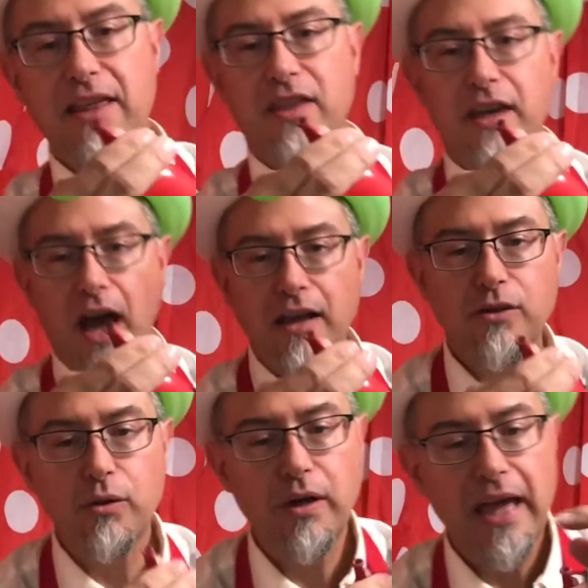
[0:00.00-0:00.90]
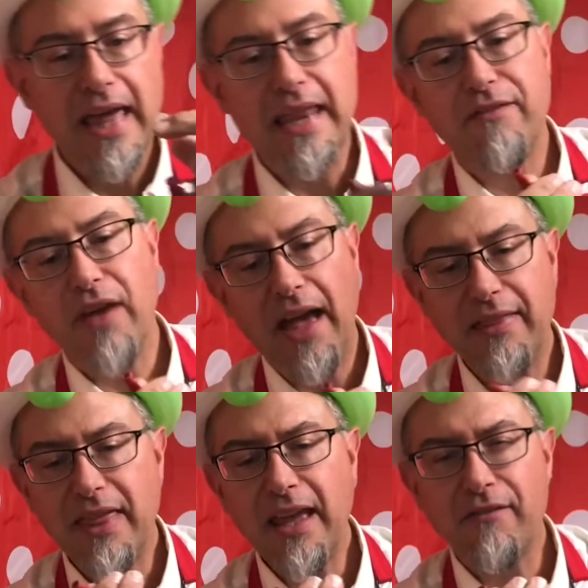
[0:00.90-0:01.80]
the nozzle, and I
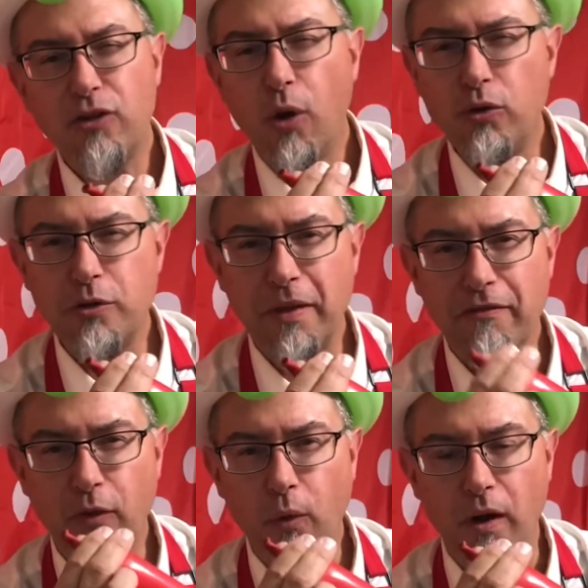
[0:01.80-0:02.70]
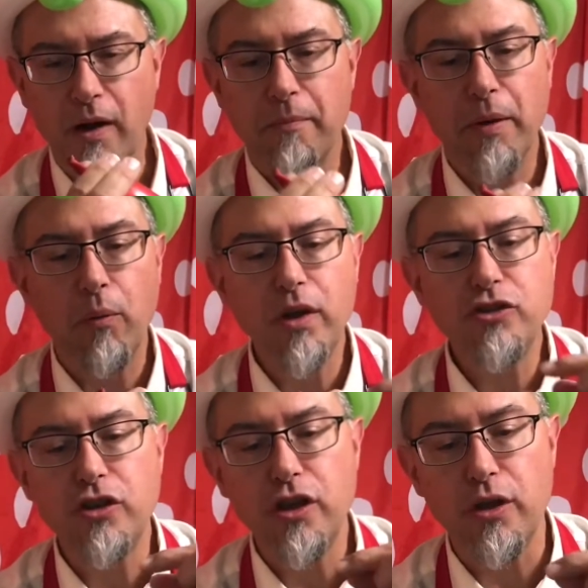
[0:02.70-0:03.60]
think I've told you before, but what
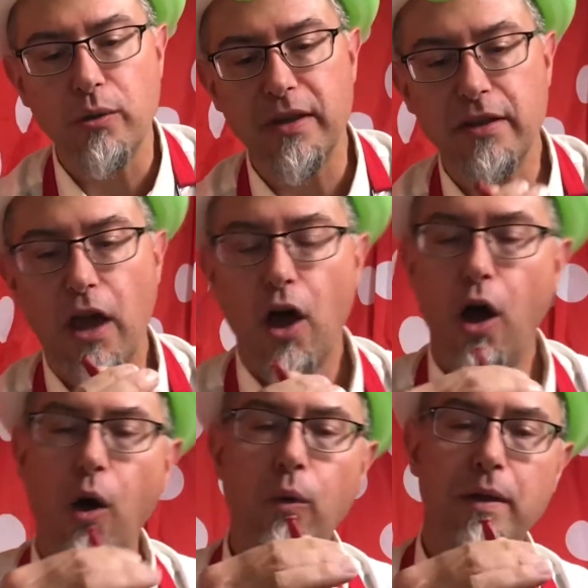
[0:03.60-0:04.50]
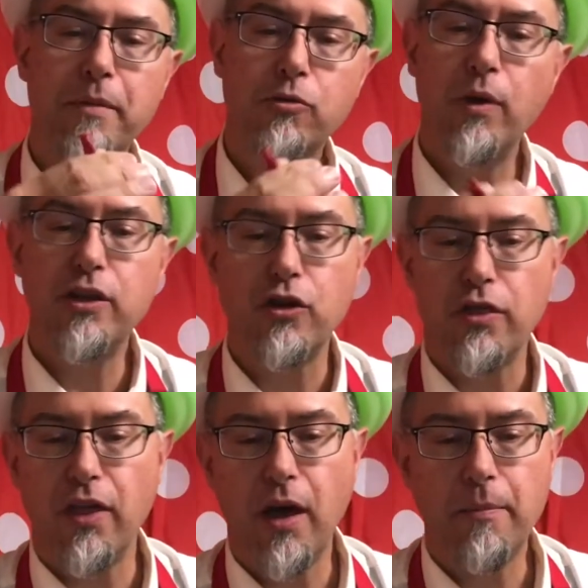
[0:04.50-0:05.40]
you do is hold it between your
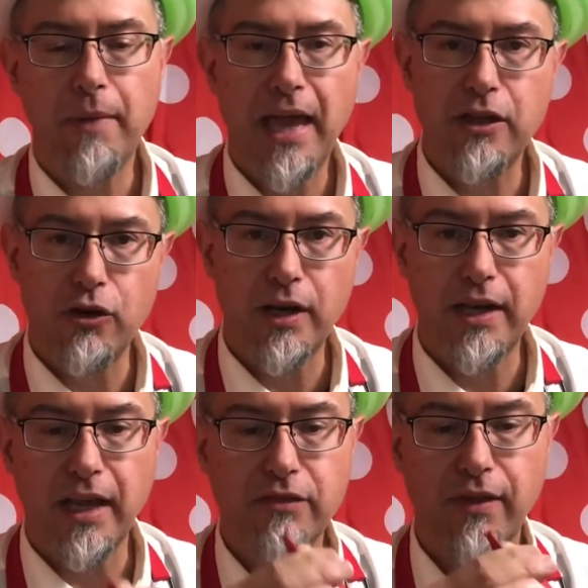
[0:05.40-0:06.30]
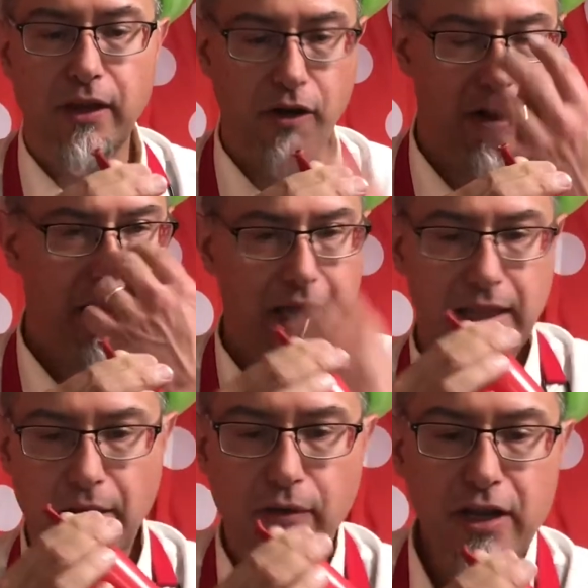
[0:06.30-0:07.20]
thumb and your index finger.
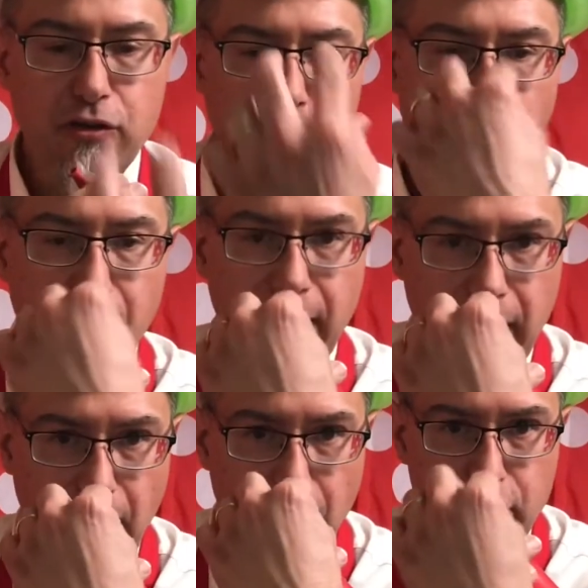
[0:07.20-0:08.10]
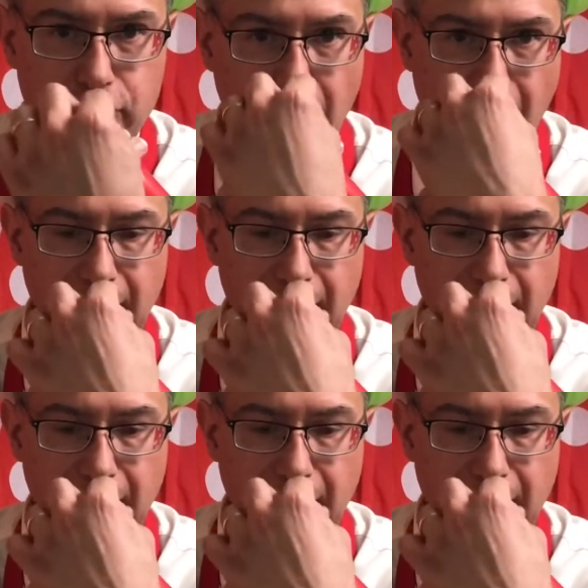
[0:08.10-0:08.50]
Now reach around the other side